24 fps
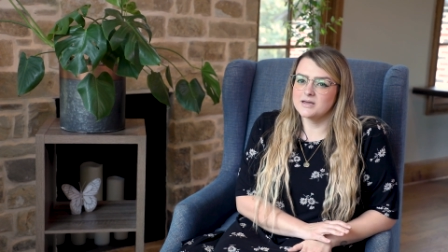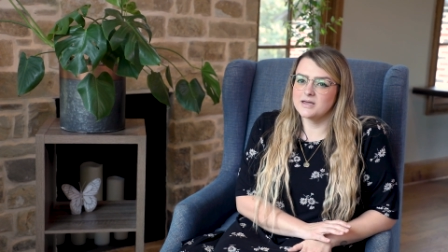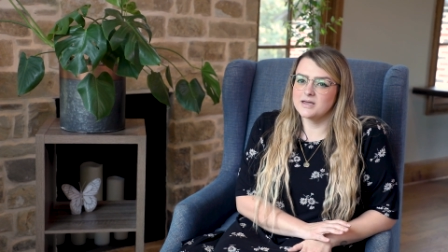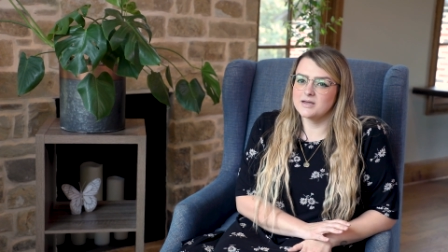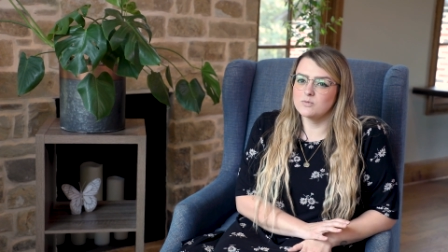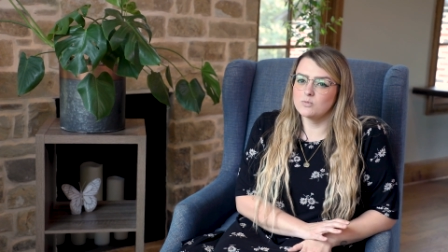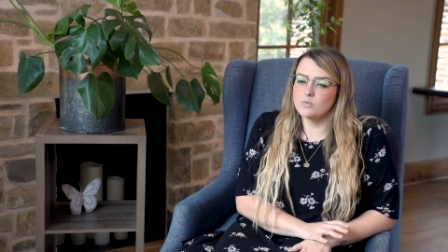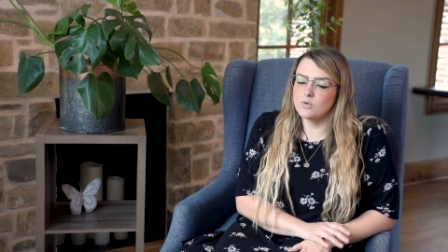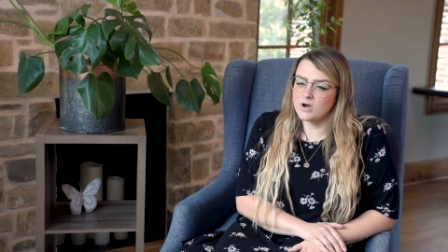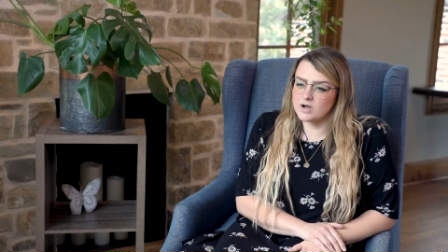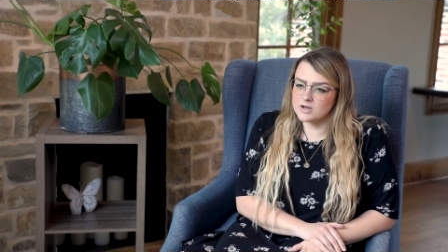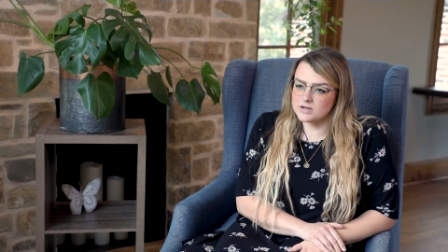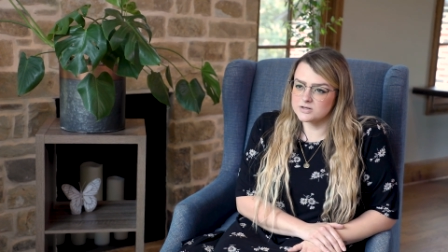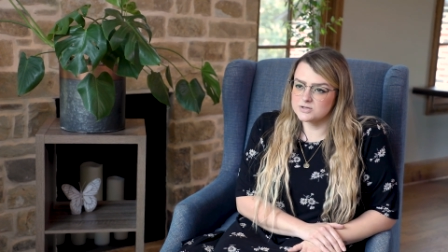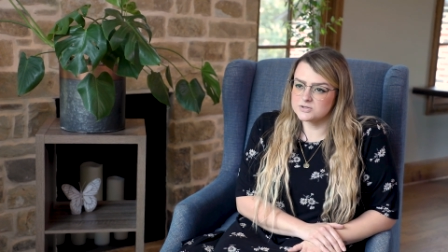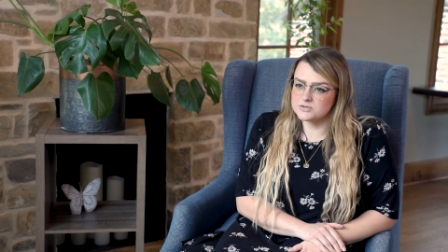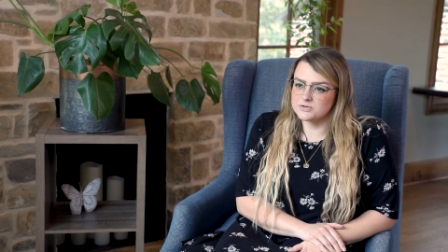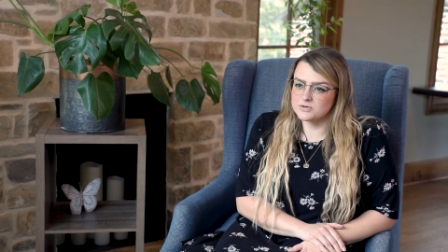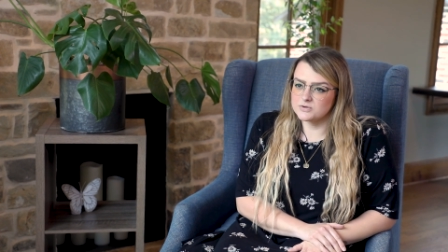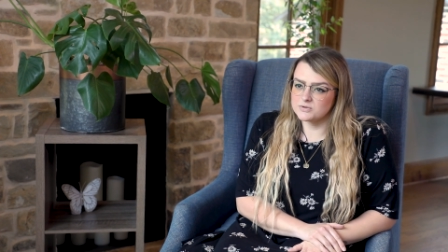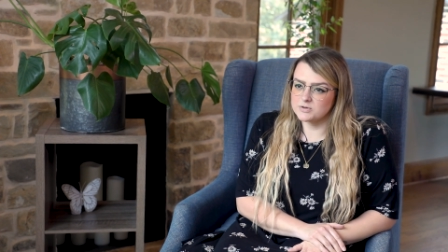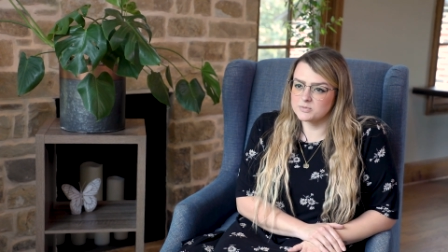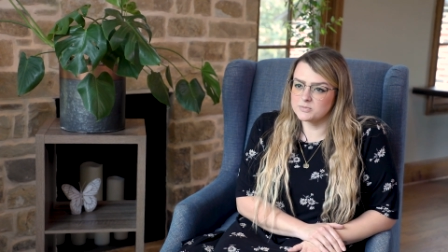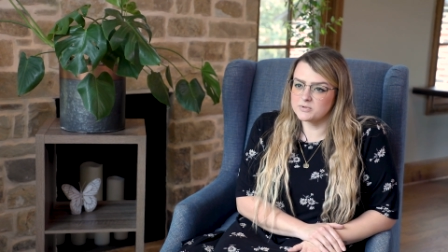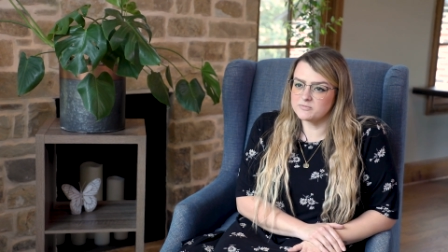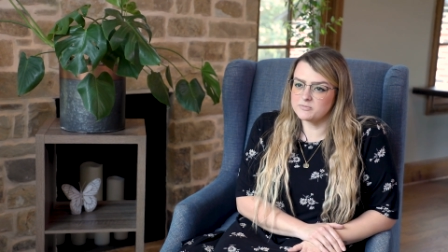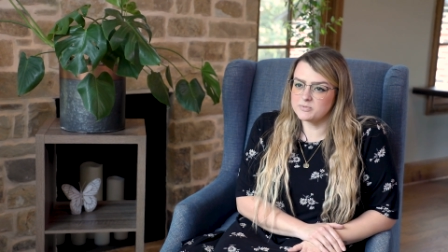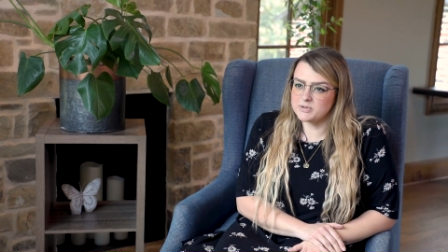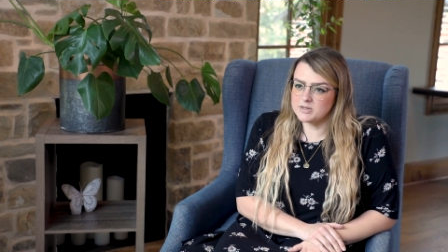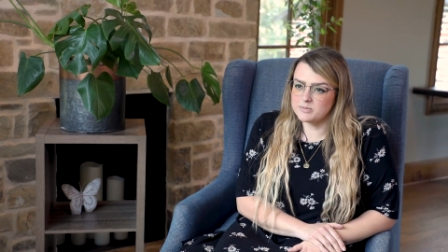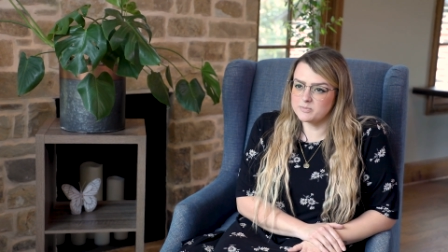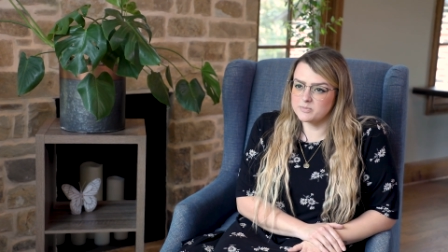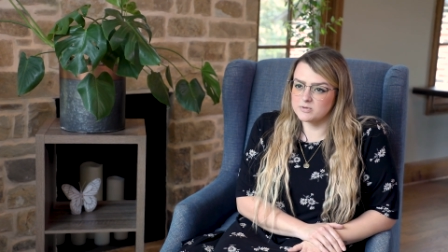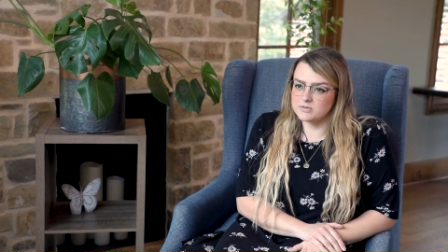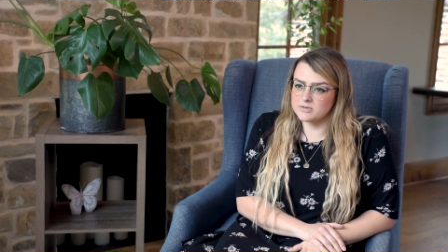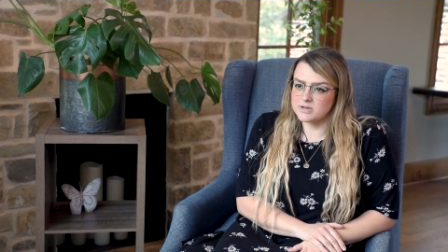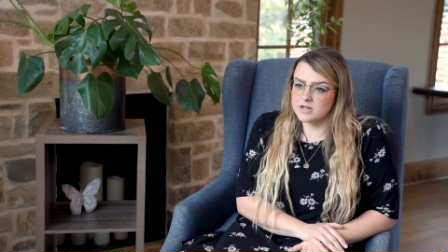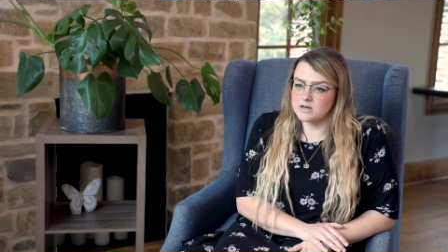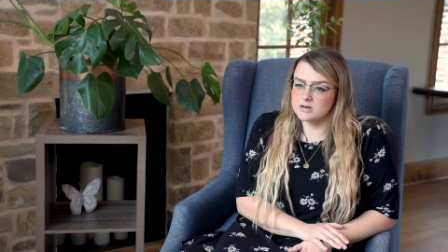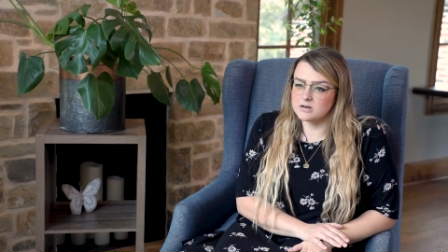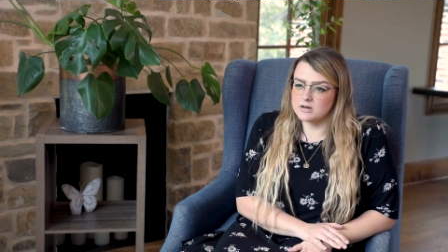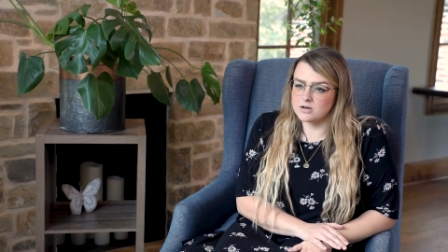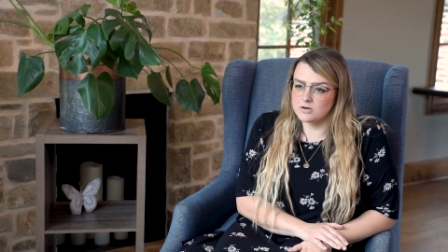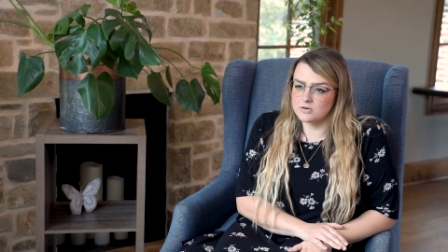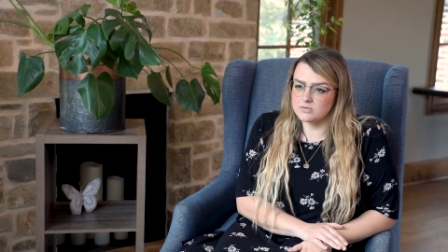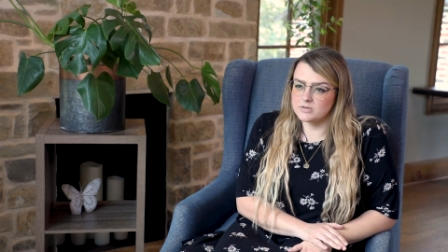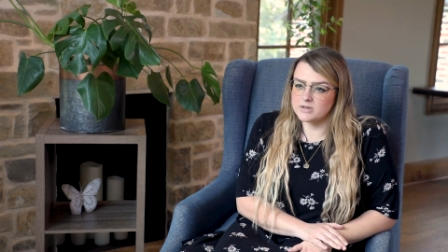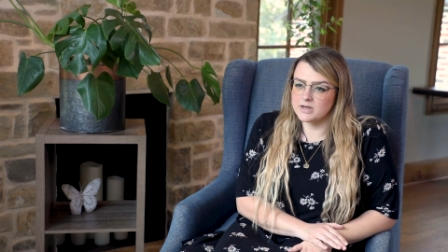and walk into a room of people that
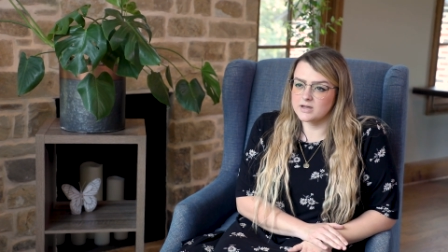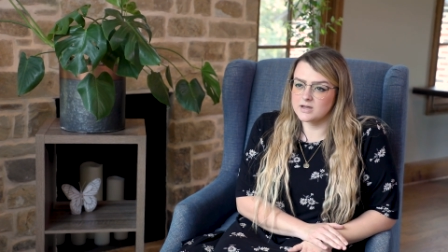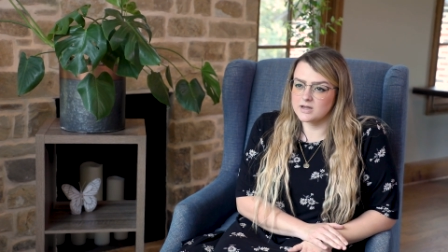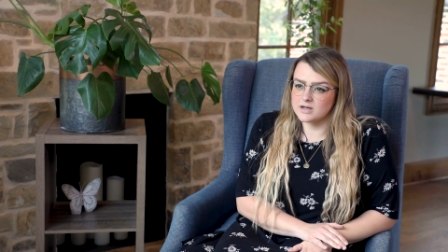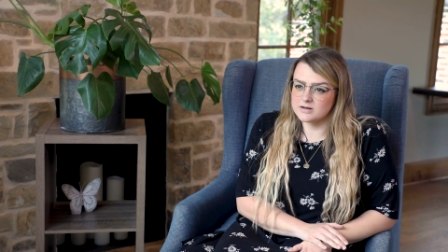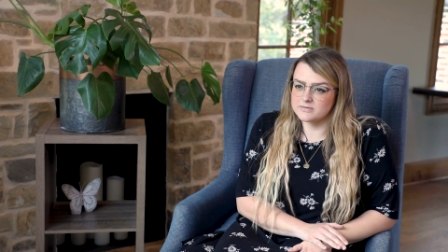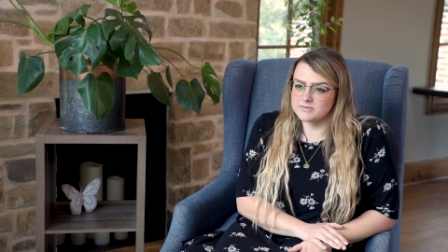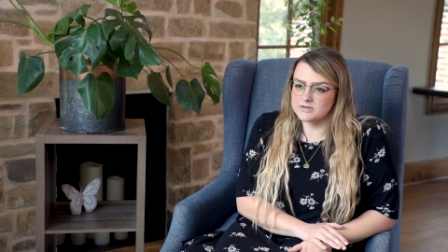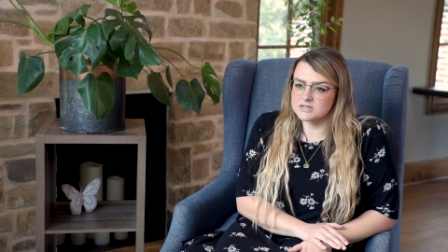know that kind